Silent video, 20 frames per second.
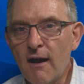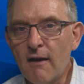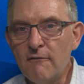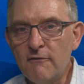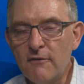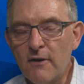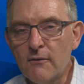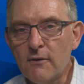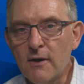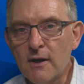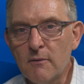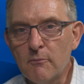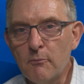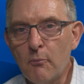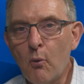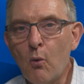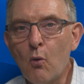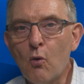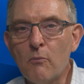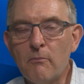a very
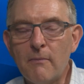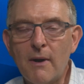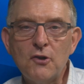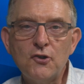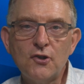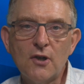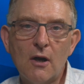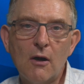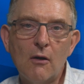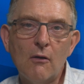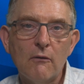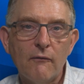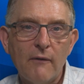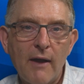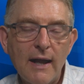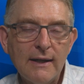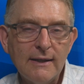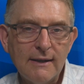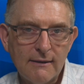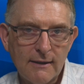poor measure of
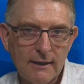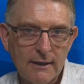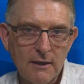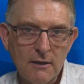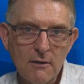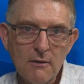anything